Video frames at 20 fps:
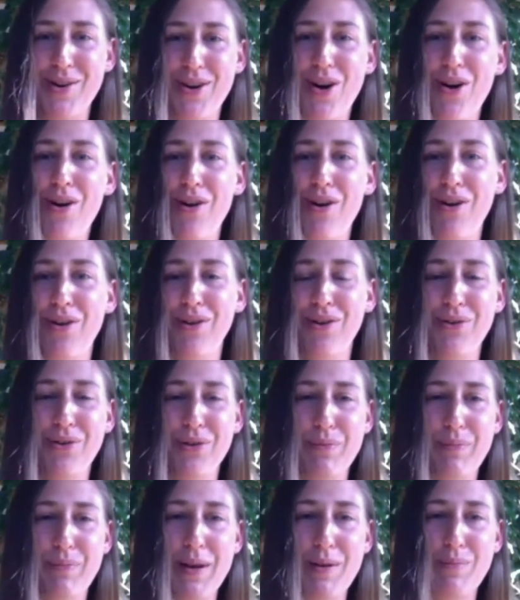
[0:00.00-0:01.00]
awe
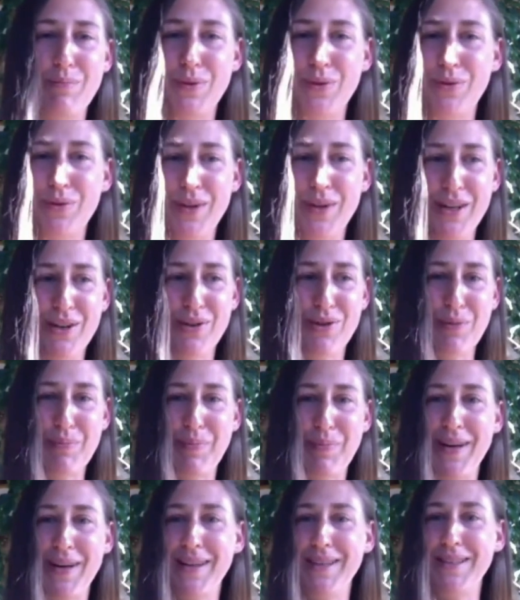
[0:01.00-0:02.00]
or by beauty or
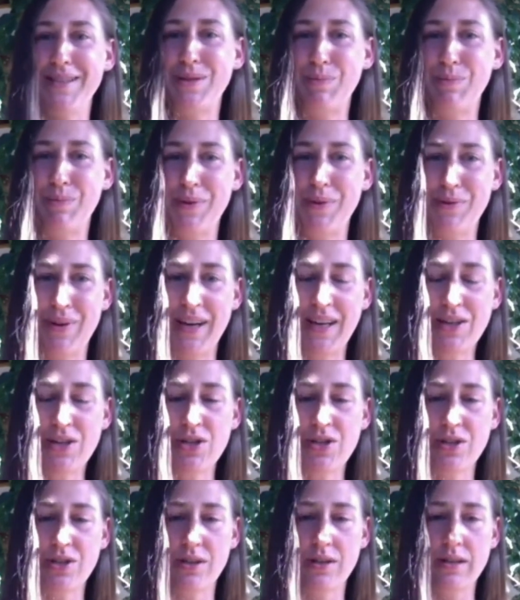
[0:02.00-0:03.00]
by
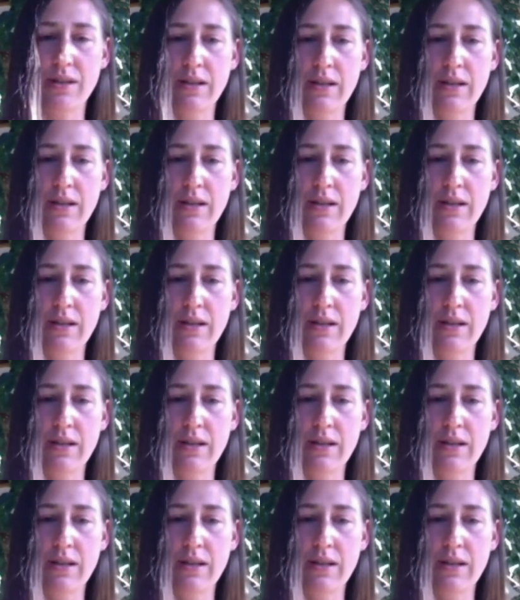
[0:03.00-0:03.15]
inspiration,